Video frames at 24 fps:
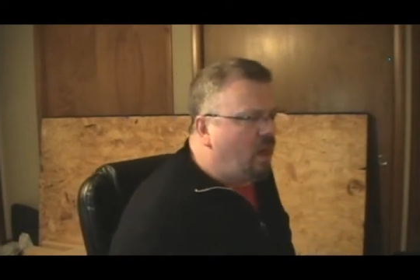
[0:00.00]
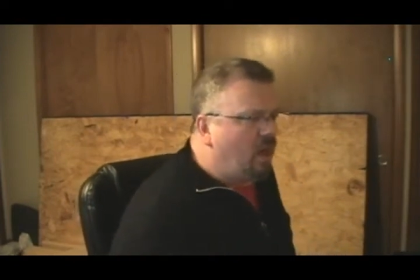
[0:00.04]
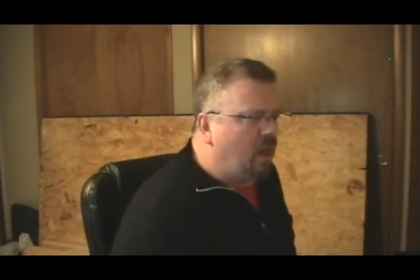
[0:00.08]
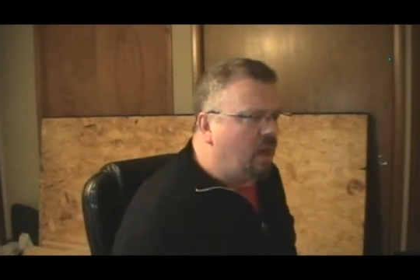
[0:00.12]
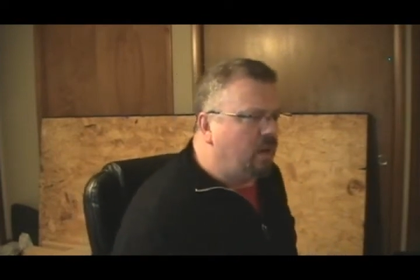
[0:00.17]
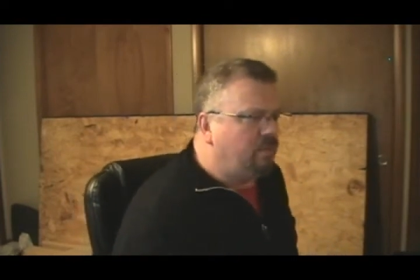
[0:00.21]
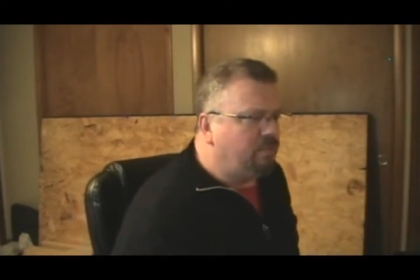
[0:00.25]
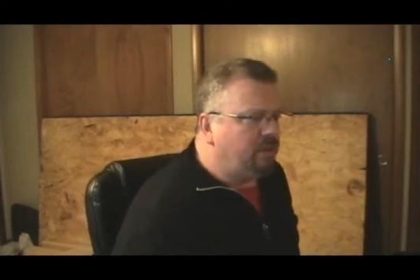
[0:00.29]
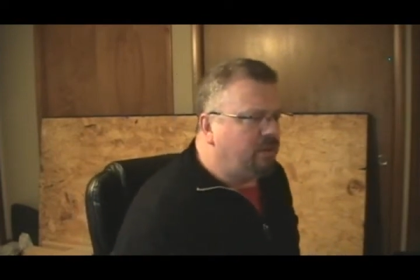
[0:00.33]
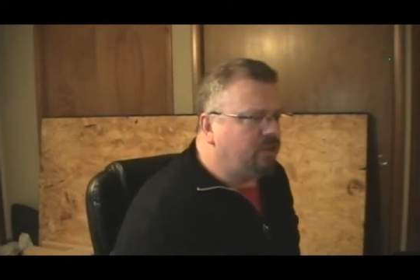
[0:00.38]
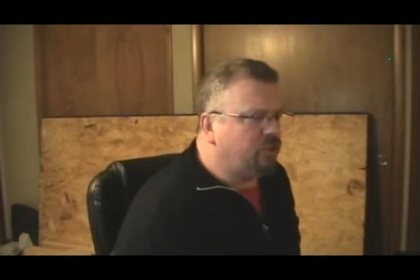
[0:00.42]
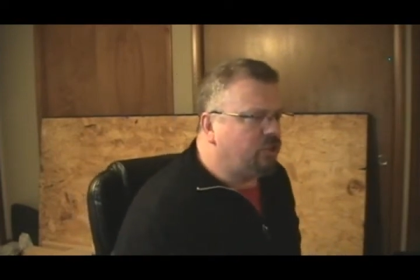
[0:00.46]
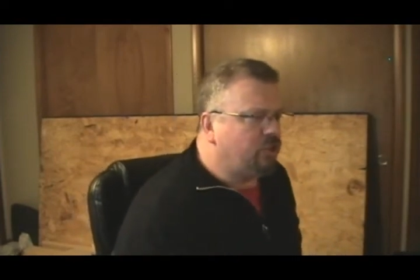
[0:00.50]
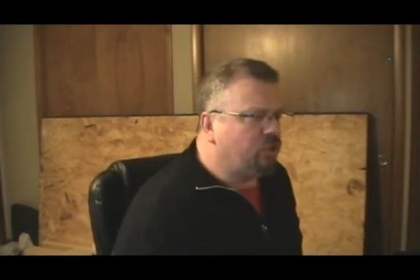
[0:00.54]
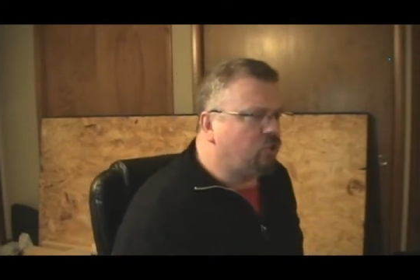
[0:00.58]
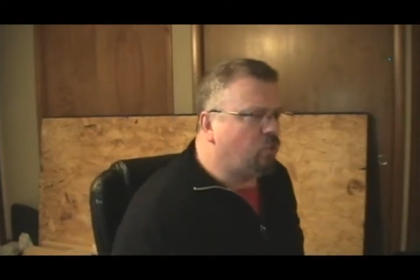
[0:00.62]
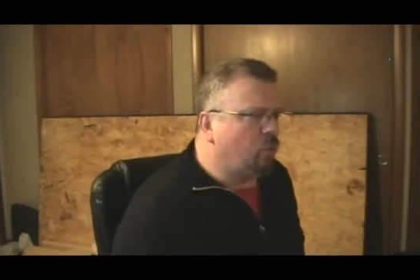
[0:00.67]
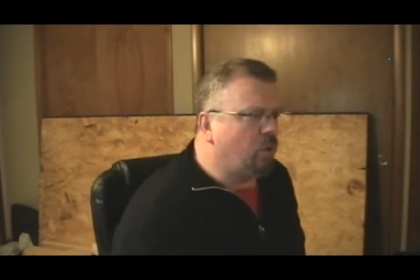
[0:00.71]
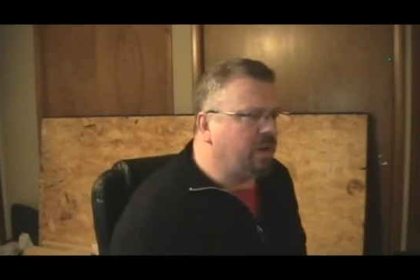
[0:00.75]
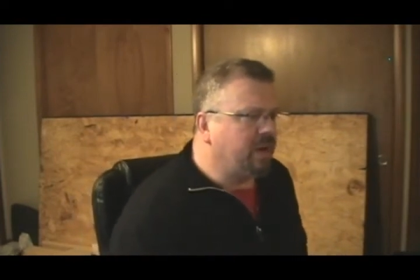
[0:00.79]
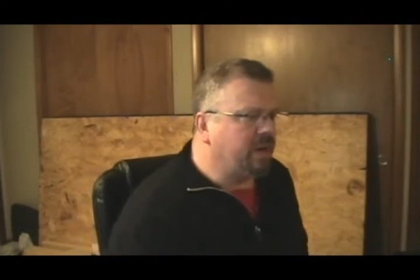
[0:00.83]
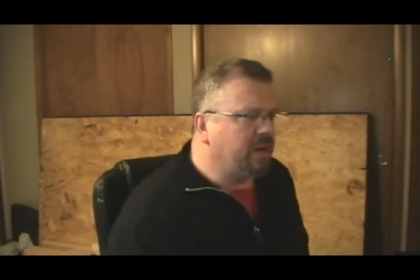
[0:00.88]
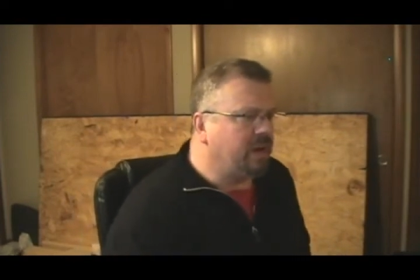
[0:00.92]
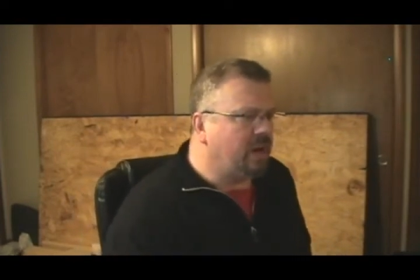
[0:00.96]
and measure
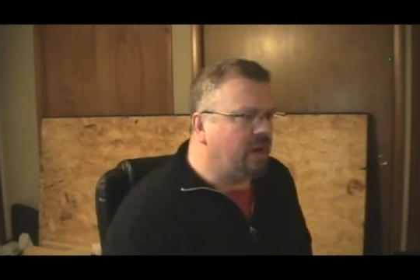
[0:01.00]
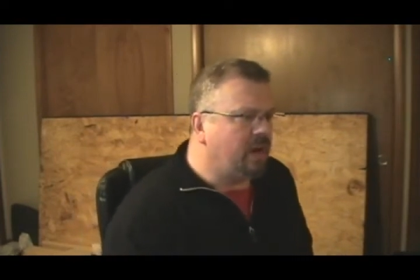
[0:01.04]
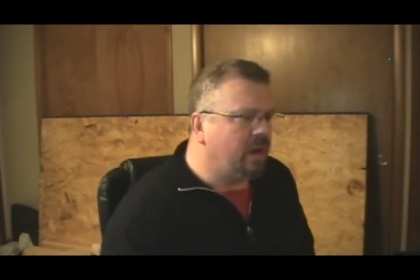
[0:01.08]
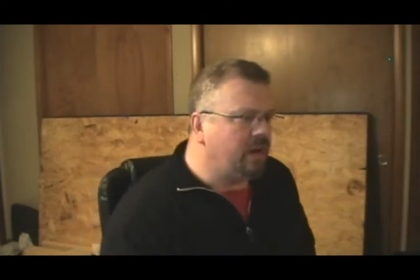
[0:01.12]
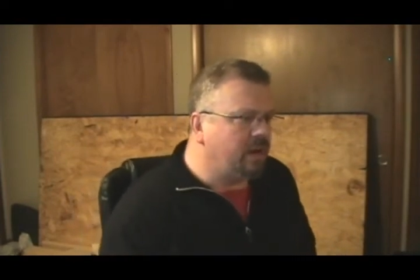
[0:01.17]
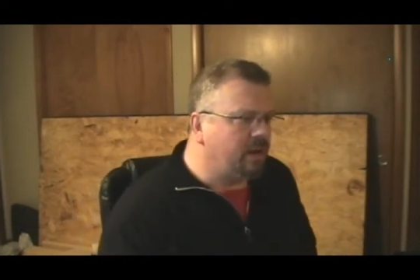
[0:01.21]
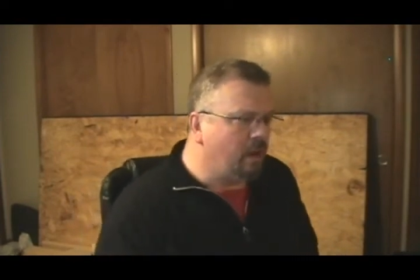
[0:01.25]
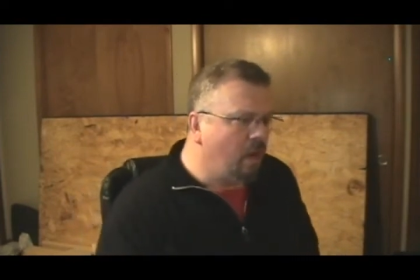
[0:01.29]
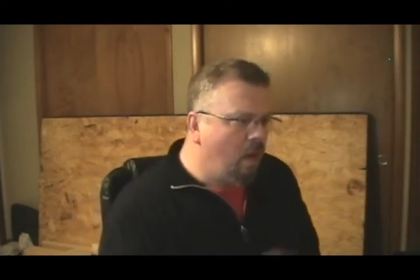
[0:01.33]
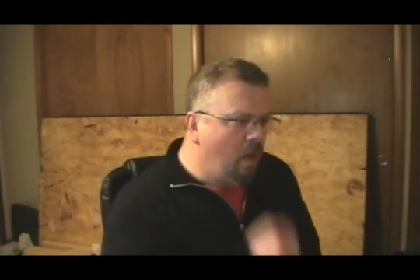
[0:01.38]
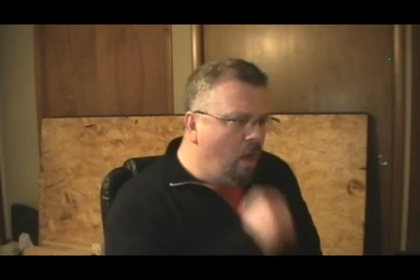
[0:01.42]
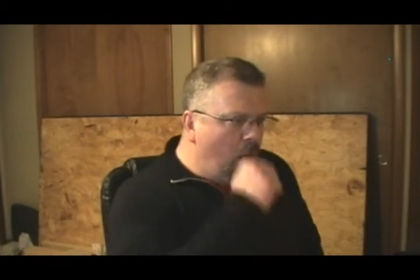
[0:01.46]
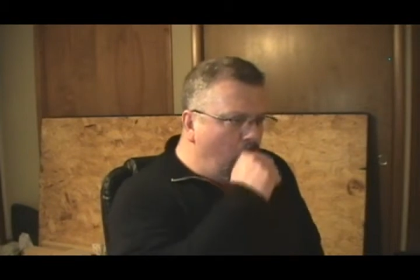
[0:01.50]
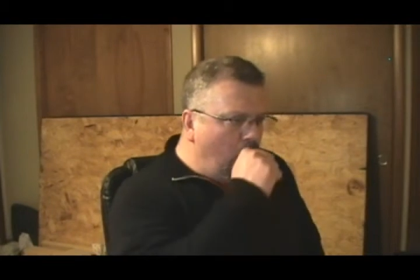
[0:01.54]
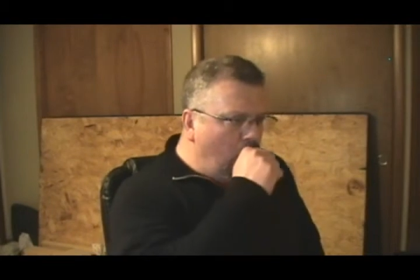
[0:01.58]
29,